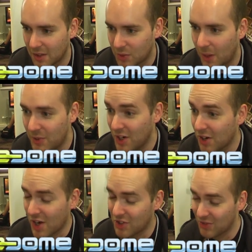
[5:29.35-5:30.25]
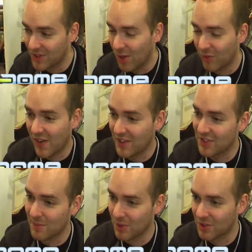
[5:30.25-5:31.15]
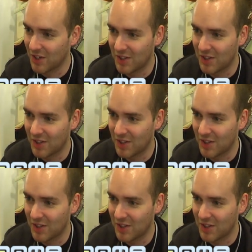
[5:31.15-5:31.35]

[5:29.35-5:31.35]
So when I was younger, I used to read a lot of fantasy books.